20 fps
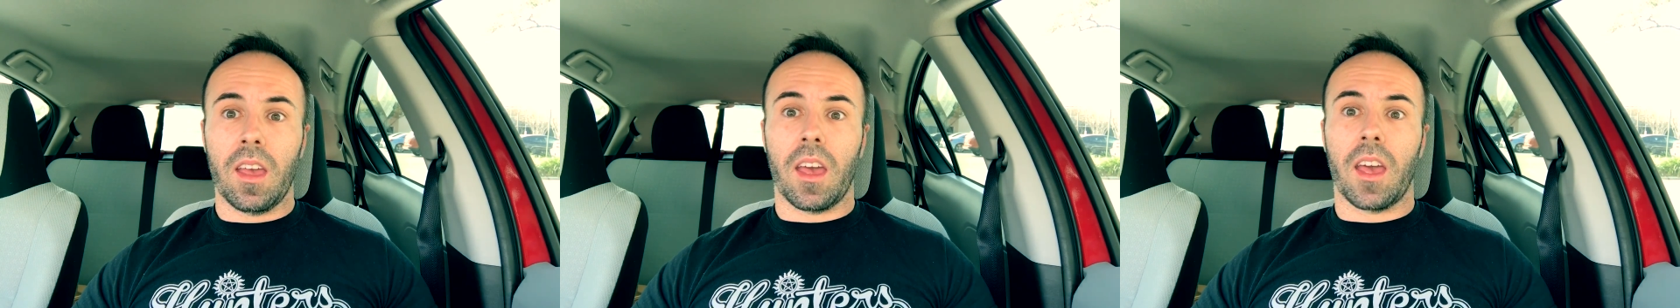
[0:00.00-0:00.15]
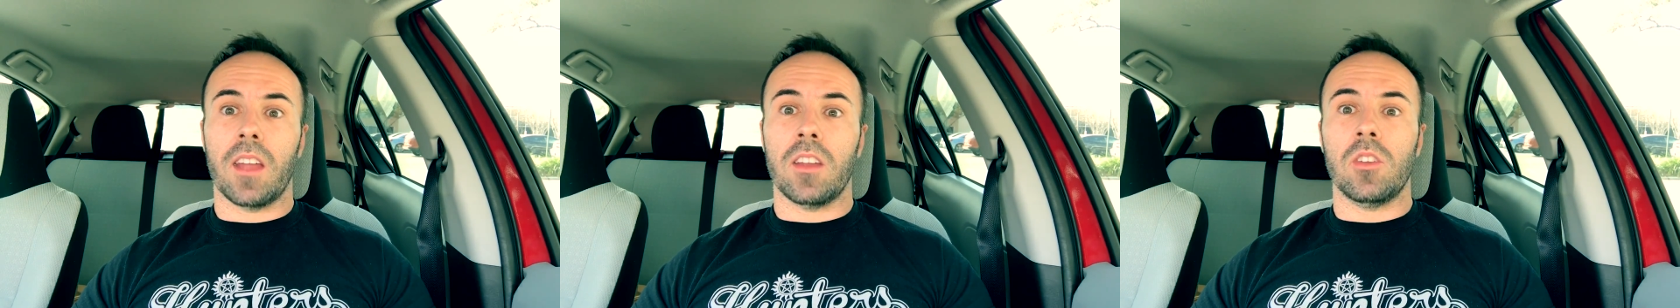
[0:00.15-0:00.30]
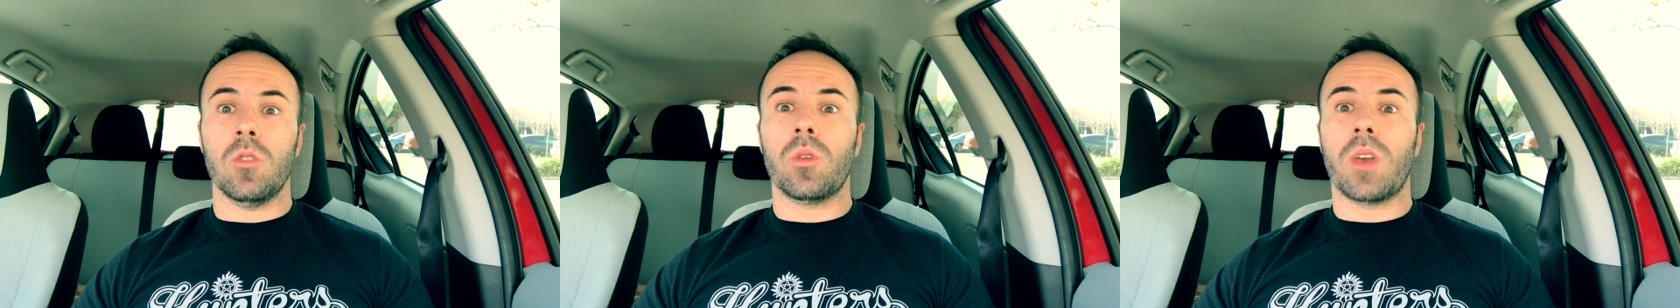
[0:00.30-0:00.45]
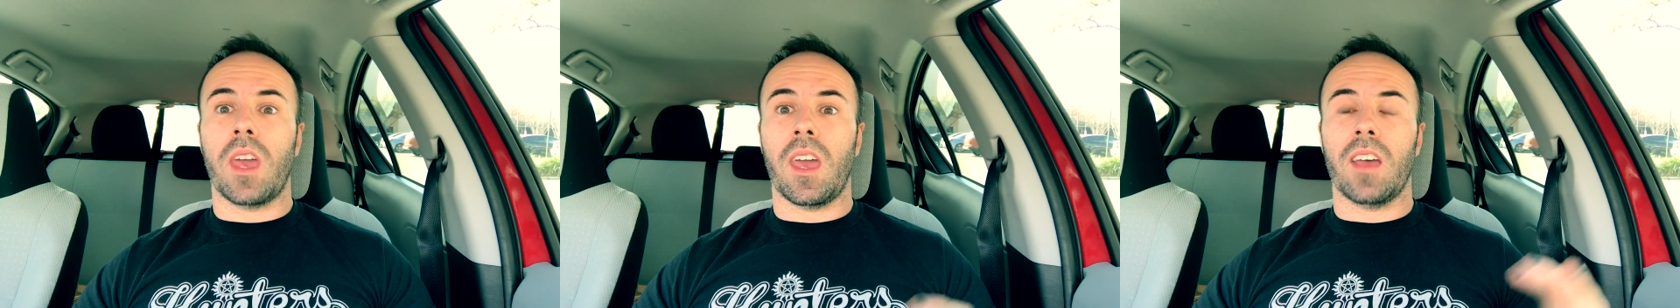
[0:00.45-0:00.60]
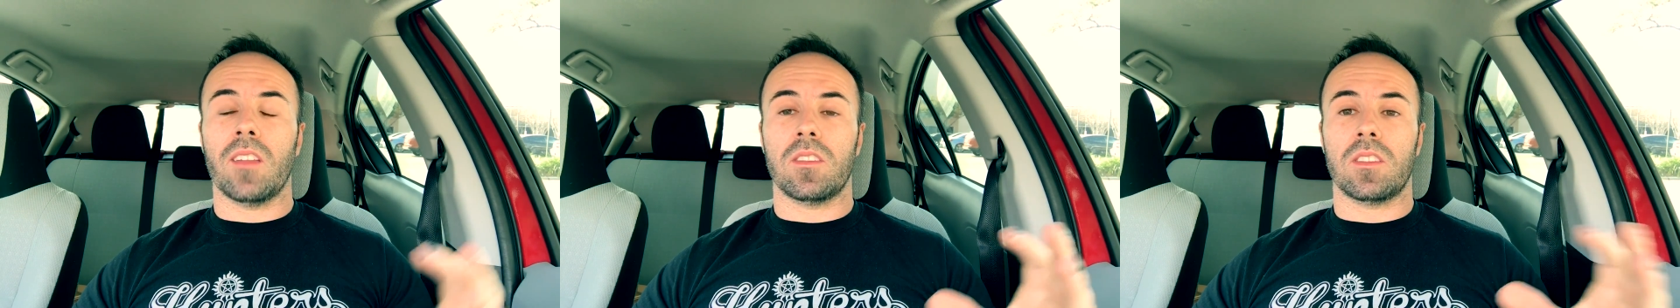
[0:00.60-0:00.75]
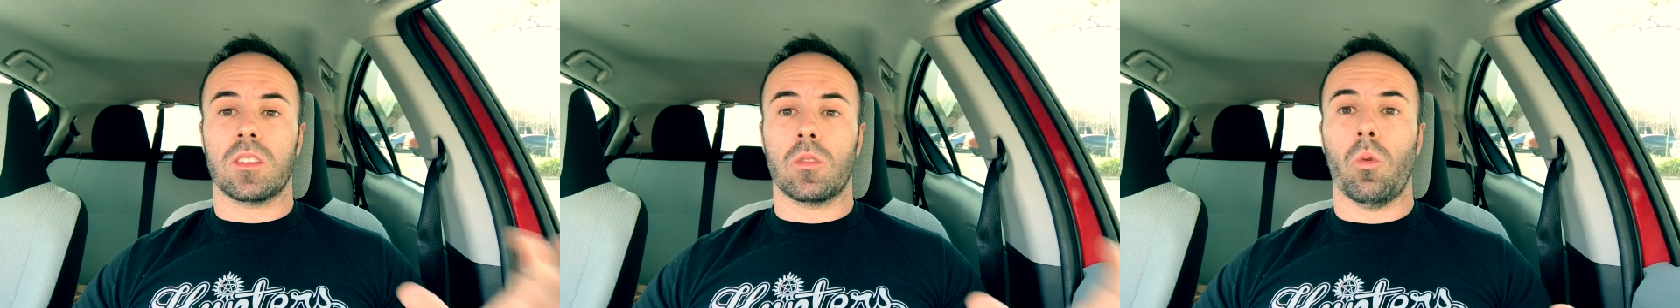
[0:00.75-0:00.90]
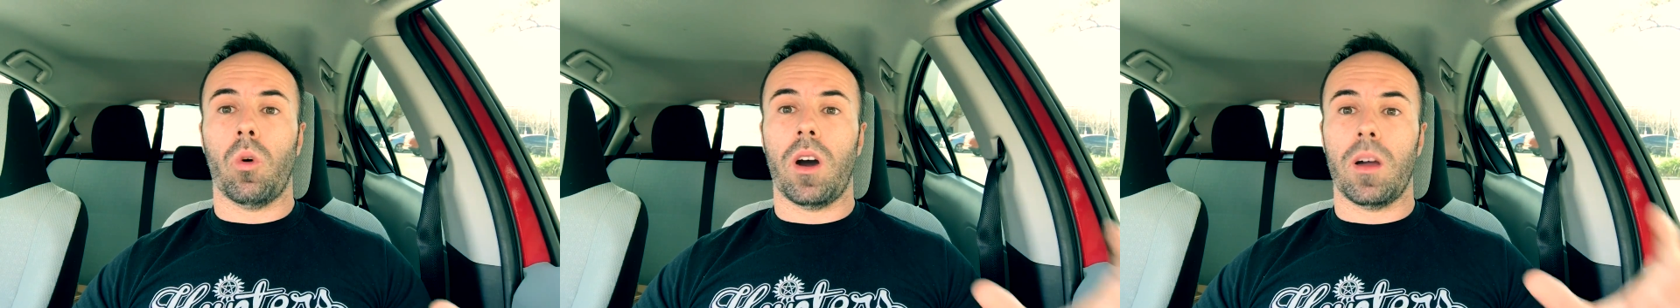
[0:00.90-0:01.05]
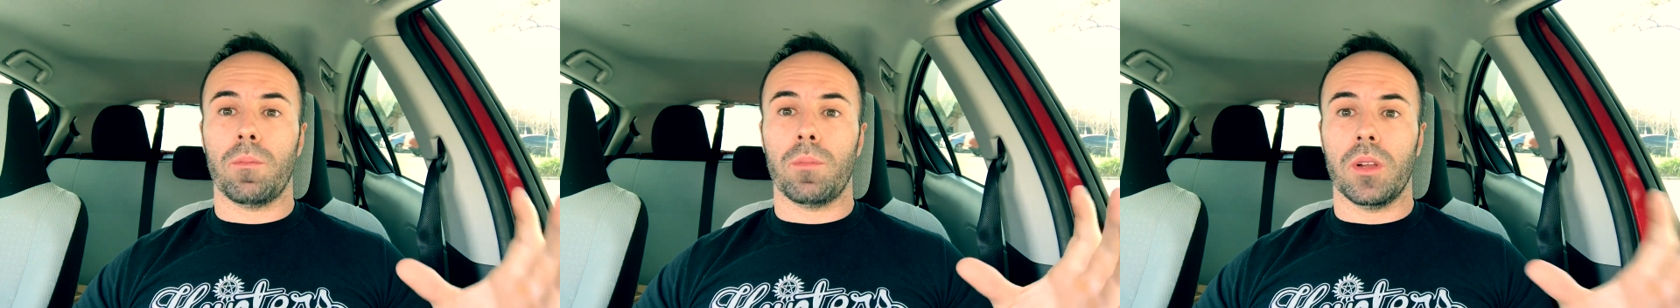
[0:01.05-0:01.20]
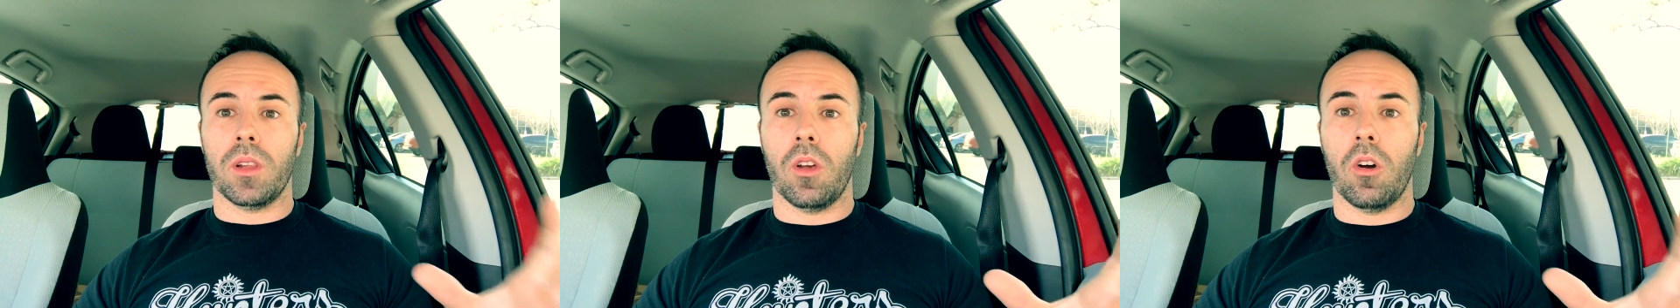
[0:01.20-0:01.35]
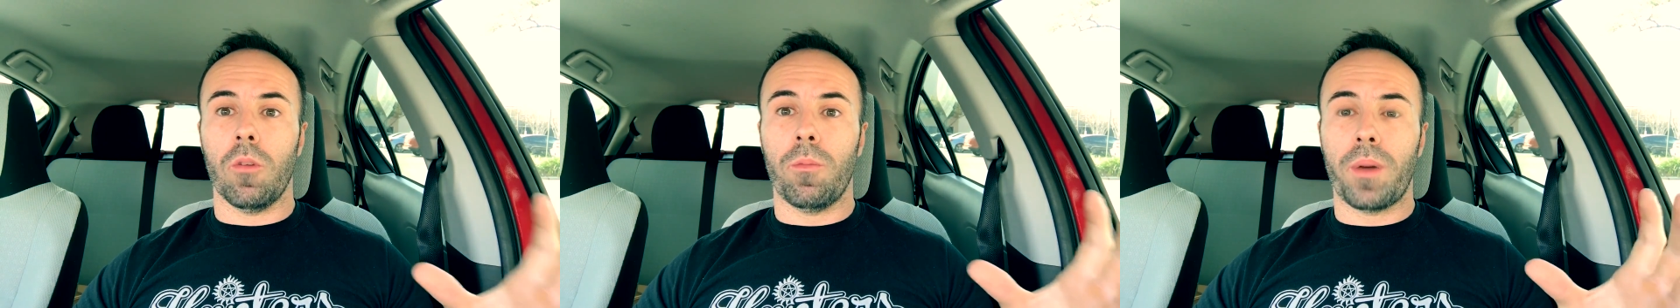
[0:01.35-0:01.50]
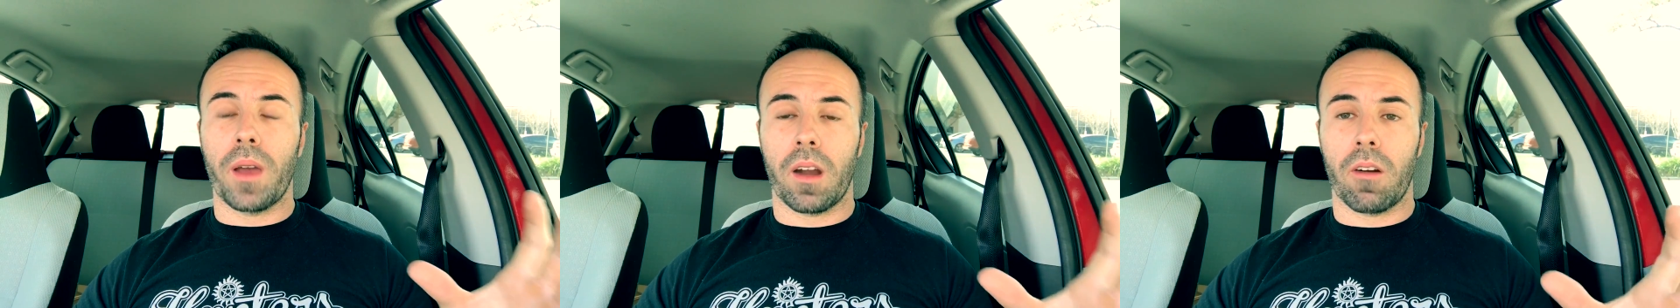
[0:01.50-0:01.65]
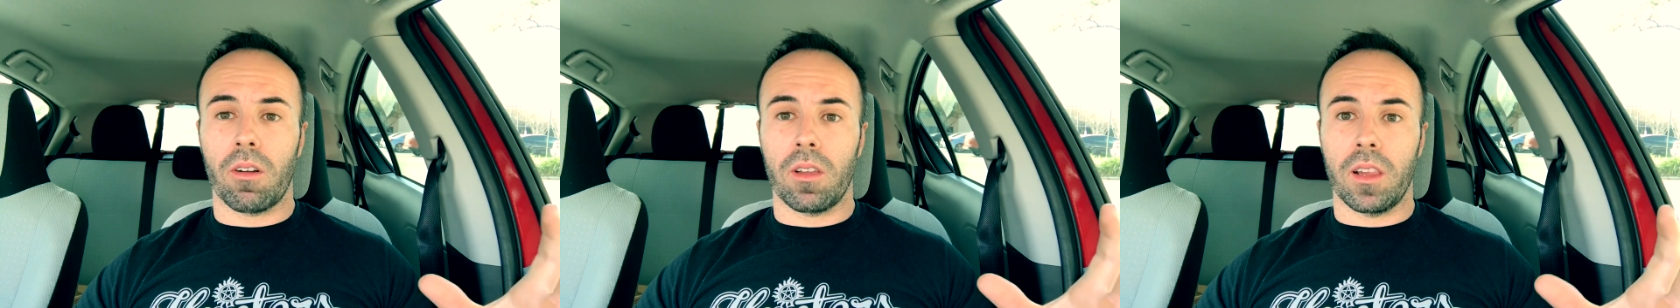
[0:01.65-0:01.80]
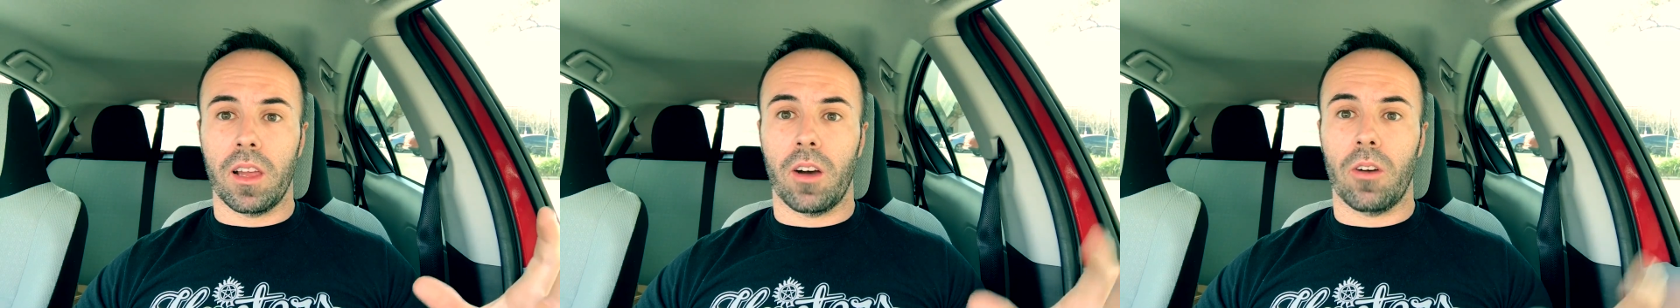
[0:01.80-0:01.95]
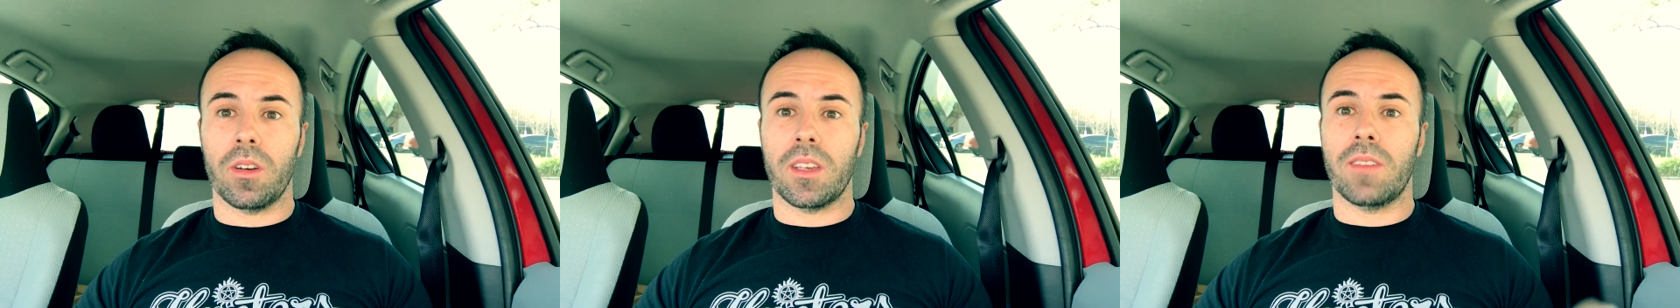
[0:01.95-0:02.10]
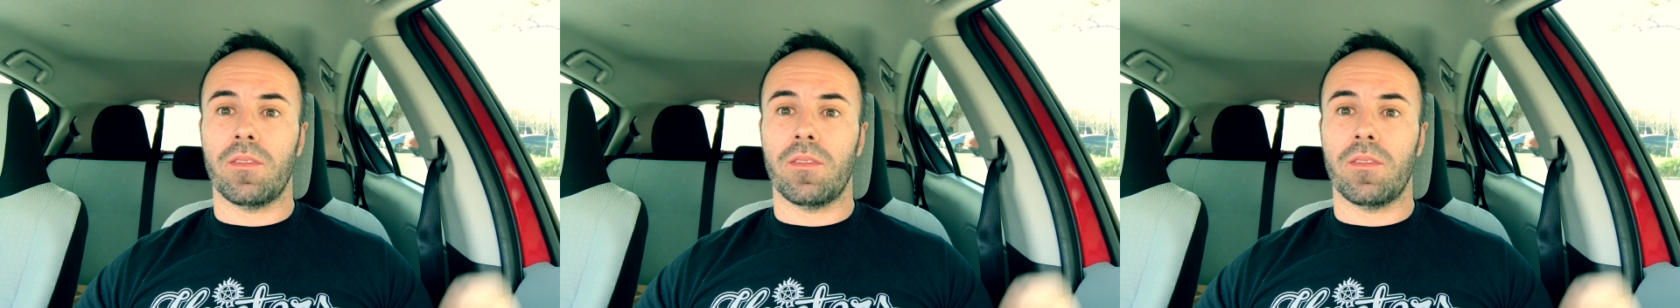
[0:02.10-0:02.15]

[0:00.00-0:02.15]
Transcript: and you can't squat below parallel,